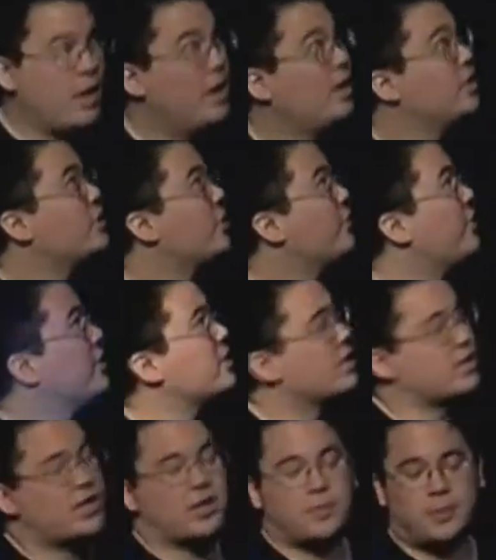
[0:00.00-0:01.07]
So first,
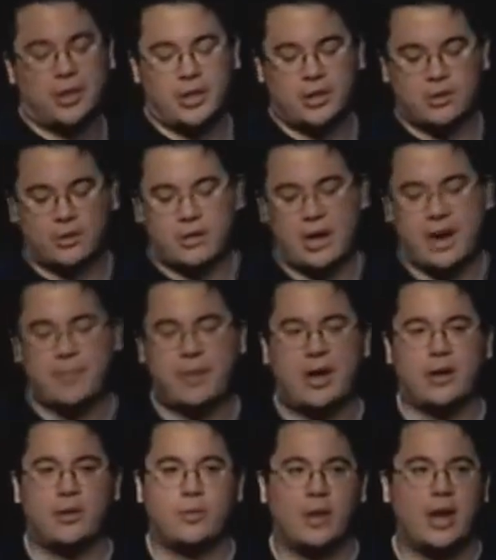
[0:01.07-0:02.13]
let's get the political crap out
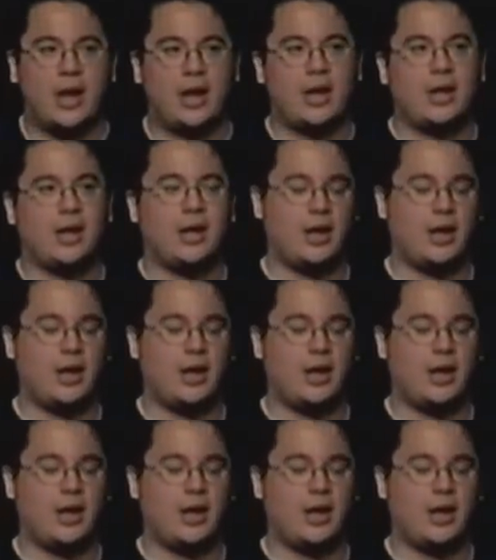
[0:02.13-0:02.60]
of the way.